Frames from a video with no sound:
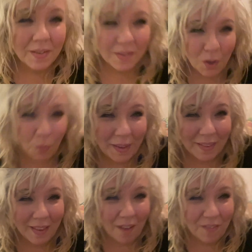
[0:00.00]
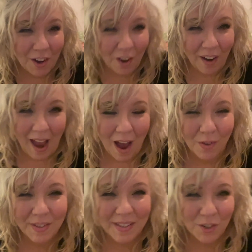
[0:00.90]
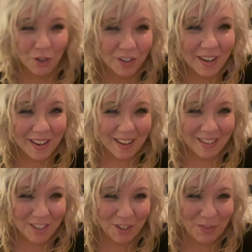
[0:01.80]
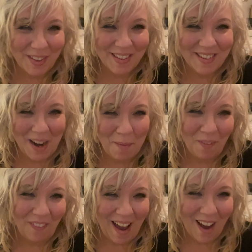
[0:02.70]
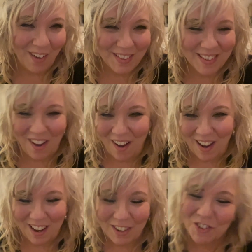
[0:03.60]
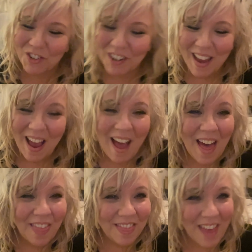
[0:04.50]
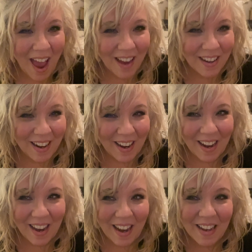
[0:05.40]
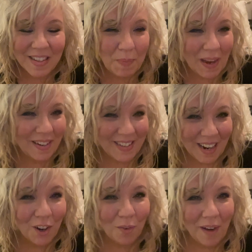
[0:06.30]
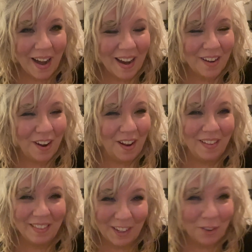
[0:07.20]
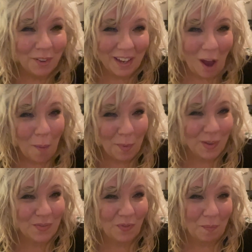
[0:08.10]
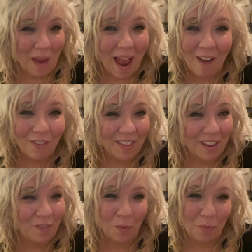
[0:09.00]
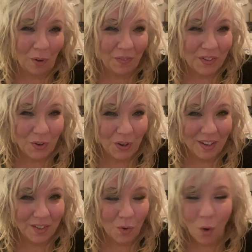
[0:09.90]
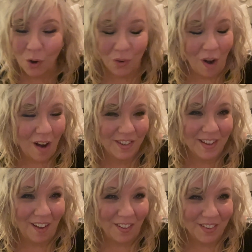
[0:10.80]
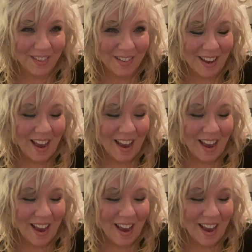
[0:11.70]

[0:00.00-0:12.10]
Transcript: So we love that our house is turning into this type of house, cottage, that is being decorated literally almost from everything from thrift stores or garage sales